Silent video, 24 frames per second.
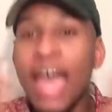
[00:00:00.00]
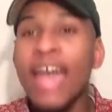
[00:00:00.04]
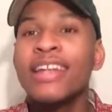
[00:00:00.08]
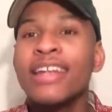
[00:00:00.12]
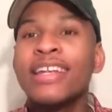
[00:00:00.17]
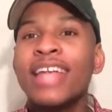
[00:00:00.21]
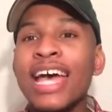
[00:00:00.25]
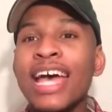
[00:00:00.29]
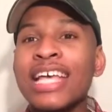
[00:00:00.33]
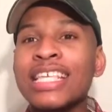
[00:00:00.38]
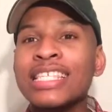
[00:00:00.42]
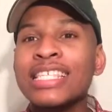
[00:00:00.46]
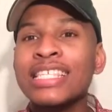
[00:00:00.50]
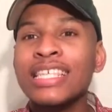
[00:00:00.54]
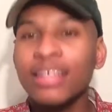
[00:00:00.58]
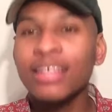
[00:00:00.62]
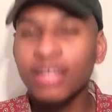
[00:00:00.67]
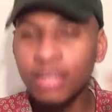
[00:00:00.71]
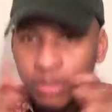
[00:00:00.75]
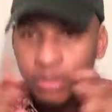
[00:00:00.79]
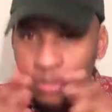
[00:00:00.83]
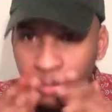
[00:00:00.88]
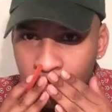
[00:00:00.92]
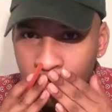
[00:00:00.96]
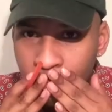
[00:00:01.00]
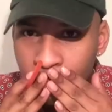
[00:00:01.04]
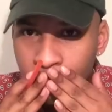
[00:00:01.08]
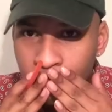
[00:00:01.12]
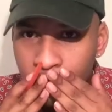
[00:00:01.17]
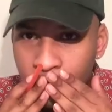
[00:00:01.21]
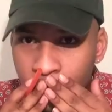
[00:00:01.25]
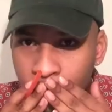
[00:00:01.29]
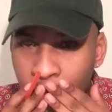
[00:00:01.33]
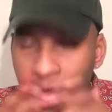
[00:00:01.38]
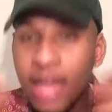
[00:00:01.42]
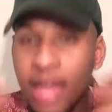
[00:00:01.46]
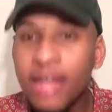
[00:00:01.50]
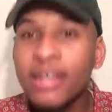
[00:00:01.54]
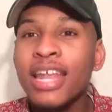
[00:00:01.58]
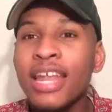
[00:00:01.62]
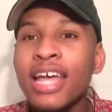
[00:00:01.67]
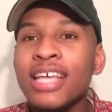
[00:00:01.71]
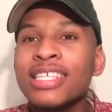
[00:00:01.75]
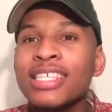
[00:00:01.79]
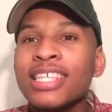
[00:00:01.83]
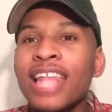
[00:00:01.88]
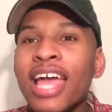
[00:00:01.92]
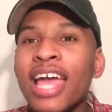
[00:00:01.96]

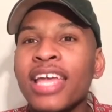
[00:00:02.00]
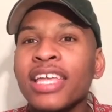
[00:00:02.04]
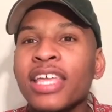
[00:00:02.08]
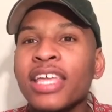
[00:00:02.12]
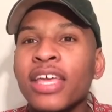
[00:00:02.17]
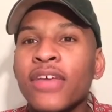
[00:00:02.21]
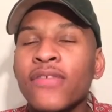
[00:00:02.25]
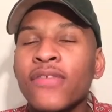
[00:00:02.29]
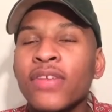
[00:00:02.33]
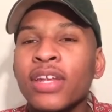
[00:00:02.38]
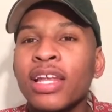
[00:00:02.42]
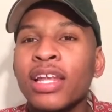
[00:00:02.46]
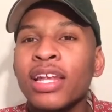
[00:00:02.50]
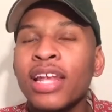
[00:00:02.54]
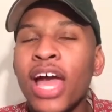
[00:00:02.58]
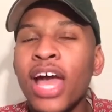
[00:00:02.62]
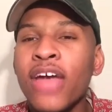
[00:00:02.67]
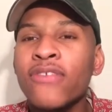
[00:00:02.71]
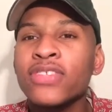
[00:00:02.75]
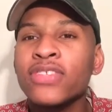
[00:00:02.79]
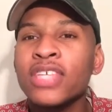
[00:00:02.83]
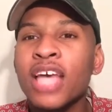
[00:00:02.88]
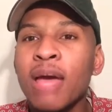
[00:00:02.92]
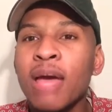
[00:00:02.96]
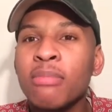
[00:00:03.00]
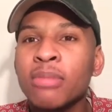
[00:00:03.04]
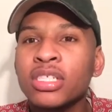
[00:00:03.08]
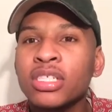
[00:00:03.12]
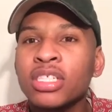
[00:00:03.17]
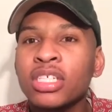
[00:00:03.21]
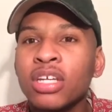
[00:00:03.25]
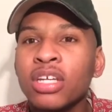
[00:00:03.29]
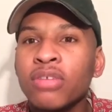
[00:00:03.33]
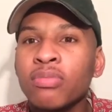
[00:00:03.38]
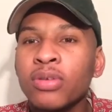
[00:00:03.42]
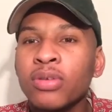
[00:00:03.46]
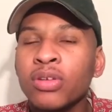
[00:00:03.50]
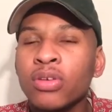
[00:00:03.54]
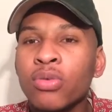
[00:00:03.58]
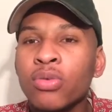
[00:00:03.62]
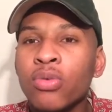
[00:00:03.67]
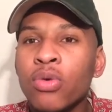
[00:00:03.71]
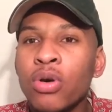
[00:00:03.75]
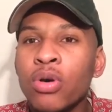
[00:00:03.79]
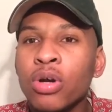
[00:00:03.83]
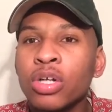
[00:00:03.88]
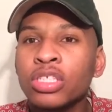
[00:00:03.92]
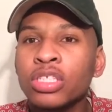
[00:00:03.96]
that's like giving a Lifetime Achievement
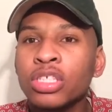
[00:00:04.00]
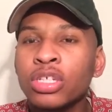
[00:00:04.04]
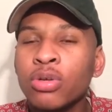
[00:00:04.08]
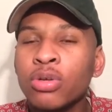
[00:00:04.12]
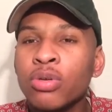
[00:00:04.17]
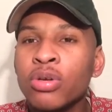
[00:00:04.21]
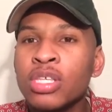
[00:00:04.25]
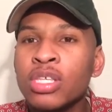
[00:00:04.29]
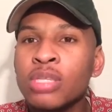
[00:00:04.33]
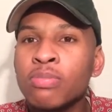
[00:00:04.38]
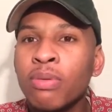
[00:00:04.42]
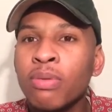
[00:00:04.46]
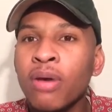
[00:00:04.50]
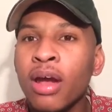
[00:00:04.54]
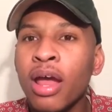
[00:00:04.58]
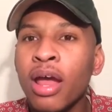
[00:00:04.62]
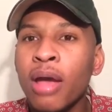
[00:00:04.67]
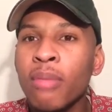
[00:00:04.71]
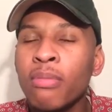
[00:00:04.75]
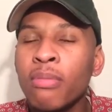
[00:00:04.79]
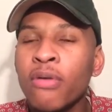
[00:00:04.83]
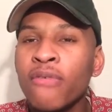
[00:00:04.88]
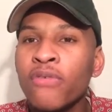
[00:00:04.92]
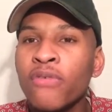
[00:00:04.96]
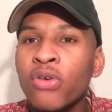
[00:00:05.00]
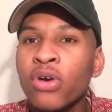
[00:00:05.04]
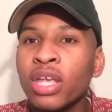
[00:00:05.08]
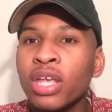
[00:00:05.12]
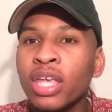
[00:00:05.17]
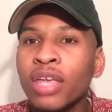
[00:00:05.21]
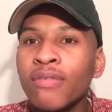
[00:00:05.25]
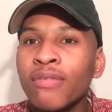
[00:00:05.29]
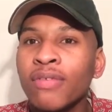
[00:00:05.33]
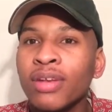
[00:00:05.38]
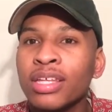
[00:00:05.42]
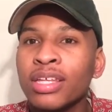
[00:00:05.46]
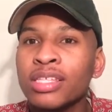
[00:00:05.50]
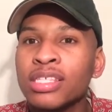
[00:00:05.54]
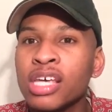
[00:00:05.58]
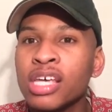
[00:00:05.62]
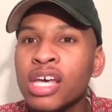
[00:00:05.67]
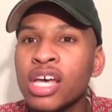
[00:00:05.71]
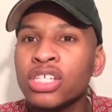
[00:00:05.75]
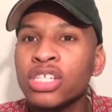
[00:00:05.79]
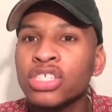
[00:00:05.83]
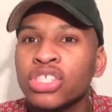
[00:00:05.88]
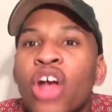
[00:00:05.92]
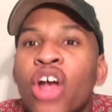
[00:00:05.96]
Award to Chris Brown before giving it to
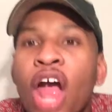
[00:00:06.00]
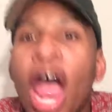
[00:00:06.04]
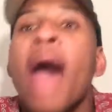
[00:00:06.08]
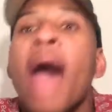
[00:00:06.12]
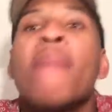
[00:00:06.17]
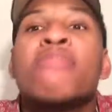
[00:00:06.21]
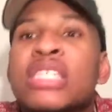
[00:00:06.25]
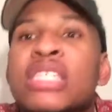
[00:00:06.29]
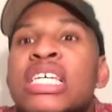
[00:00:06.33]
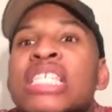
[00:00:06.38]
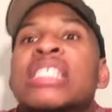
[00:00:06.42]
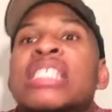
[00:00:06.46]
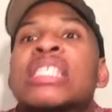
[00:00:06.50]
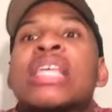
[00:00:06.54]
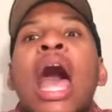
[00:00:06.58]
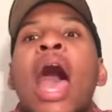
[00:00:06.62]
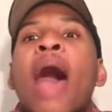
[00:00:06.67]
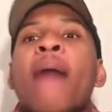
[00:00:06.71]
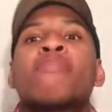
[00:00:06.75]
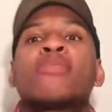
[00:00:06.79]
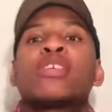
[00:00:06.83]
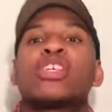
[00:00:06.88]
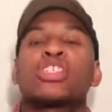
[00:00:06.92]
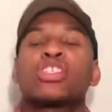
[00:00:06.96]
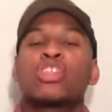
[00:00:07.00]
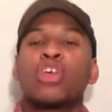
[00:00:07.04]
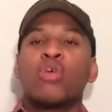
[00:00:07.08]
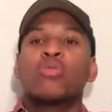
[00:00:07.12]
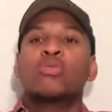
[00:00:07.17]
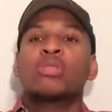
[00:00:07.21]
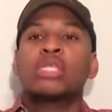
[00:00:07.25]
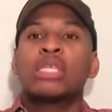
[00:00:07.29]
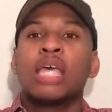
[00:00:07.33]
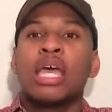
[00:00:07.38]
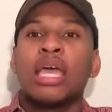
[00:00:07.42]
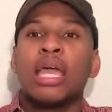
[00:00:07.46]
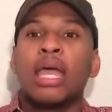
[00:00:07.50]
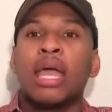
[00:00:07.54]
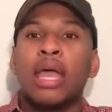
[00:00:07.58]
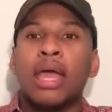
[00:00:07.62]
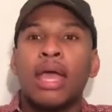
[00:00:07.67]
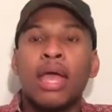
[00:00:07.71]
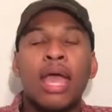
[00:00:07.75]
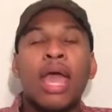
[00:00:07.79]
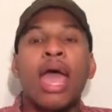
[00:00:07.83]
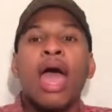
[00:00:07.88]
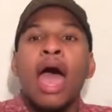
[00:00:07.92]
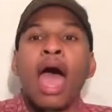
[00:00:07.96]
Usher. I'm just gonna say it.
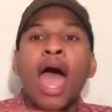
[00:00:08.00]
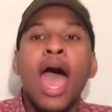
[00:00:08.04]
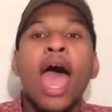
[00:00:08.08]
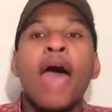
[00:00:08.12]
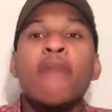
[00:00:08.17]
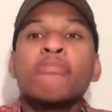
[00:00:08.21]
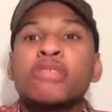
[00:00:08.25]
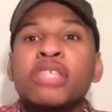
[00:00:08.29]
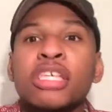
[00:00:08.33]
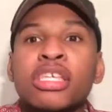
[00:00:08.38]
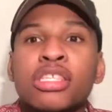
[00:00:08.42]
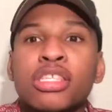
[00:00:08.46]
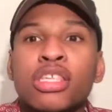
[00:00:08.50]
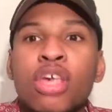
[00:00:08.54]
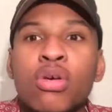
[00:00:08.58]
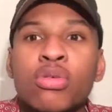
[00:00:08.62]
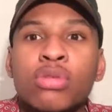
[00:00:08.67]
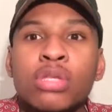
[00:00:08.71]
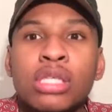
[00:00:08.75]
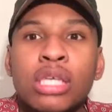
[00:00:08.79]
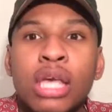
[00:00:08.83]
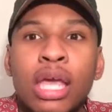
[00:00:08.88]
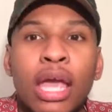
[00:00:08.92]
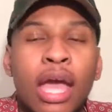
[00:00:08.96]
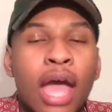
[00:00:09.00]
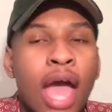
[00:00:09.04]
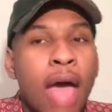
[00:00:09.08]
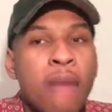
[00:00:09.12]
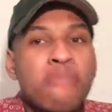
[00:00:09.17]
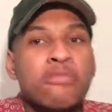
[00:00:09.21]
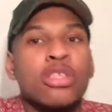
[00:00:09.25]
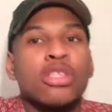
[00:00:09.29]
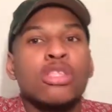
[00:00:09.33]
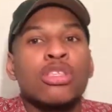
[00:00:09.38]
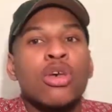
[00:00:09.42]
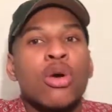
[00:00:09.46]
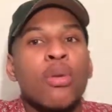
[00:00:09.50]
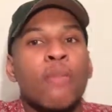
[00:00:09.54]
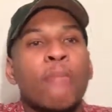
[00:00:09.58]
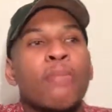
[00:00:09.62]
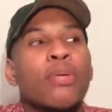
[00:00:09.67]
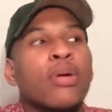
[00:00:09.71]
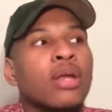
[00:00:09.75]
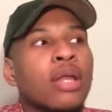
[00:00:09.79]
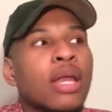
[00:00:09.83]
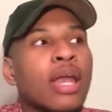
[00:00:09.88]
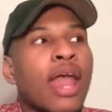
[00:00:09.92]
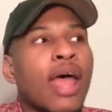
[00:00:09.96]
I'm just gonna
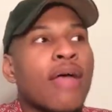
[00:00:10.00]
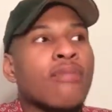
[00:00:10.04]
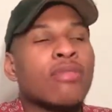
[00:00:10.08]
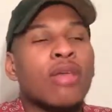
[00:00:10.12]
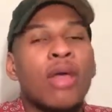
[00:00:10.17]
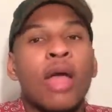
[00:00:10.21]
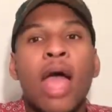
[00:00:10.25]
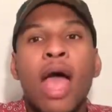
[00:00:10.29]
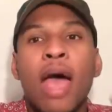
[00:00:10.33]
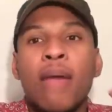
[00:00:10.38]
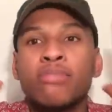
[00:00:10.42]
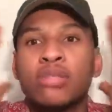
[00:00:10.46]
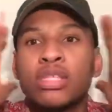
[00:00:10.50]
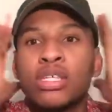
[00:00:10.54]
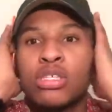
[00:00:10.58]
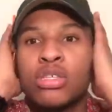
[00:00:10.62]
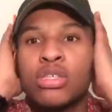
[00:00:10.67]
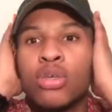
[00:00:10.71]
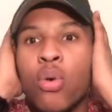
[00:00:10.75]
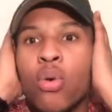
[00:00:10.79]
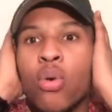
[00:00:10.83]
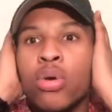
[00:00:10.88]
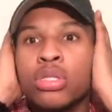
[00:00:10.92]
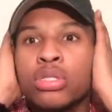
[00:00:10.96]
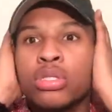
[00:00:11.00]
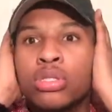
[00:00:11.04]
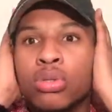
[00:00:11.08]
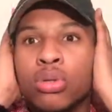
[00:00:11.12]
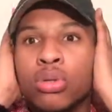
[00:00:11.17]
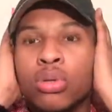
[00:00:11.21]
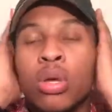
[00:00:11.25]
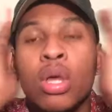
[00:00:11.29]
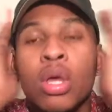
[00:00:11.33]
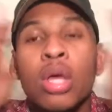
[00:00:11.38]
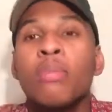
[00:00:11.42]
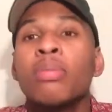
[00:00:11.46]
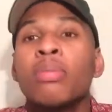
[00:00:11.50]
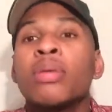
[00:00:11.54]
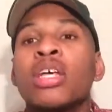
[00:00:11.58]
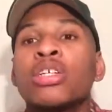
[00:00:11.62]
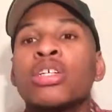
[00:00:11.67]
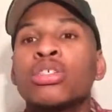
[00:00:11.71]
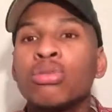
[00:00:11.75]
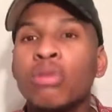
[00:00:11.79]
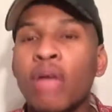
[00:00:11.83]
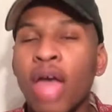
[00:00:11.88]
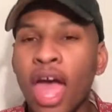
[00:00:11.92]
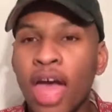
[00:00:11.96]
put it out there. I'm just going to,
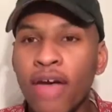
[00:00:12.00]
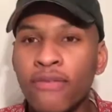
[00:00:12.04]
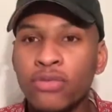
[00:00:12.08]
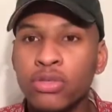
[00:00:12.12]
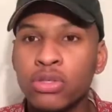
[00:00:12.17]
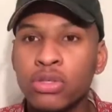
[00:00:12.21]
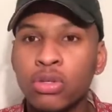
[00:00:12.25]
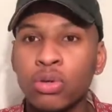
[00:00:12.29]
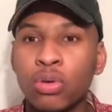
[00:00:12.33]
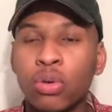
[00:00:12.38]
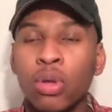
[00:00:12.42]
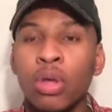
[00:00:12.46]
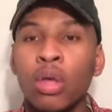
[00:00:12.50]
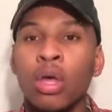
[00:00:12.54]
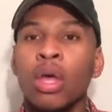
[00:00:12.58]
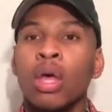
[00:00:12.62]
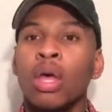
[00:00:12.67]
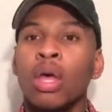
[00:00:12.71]
because you have to.